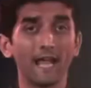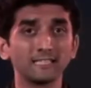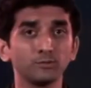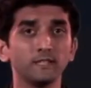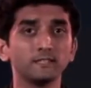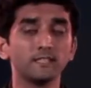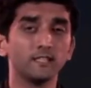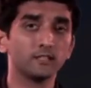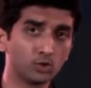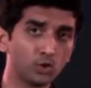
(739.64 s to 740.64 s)
as we
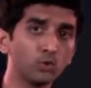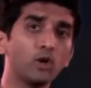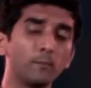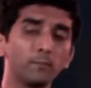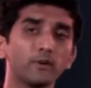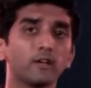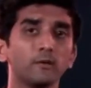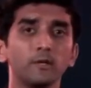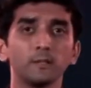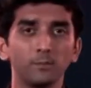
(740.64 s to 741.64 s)
say, the true upper
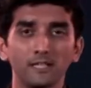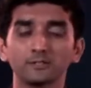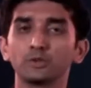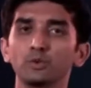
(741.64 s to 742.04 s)
limit plus